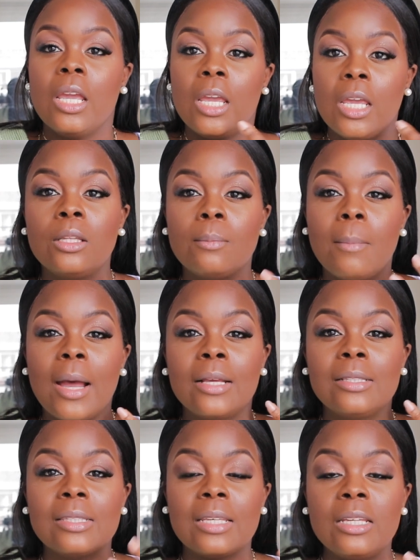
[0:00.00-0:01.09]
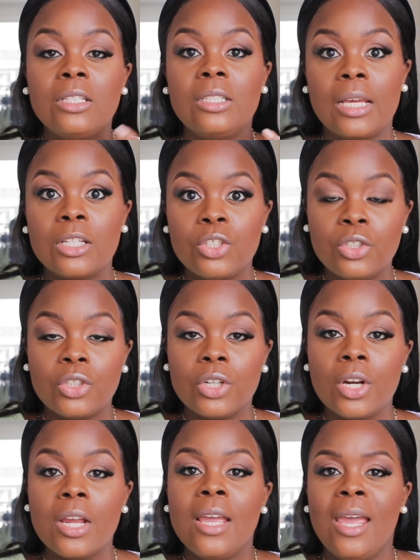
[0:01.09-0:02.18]
in my skin
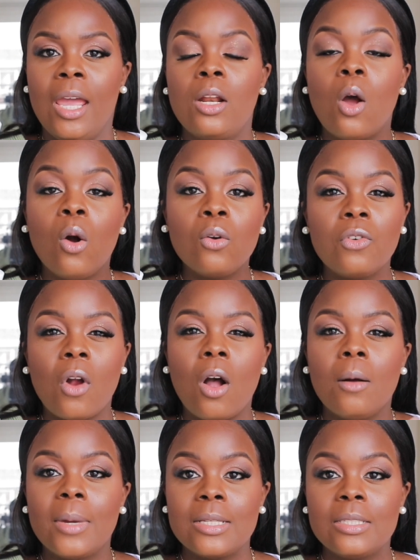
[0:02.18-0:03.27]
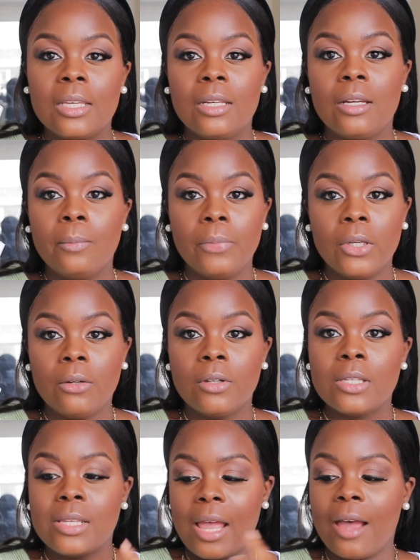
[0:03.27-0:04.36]
texture and overall my skin
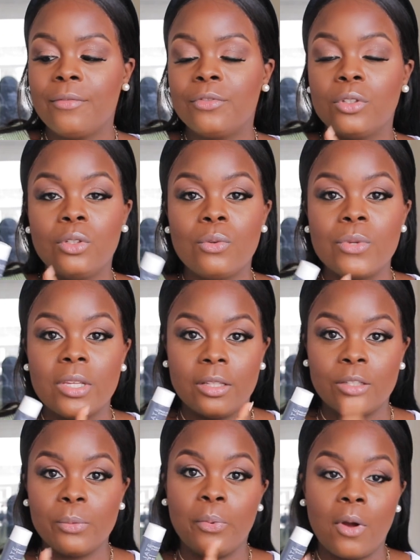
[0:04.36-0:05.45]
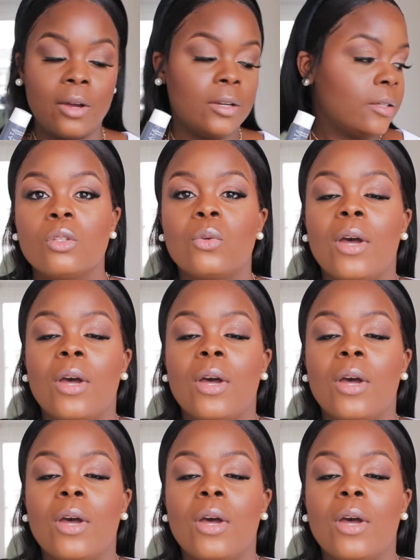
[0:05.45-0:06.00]
appearance after using this product.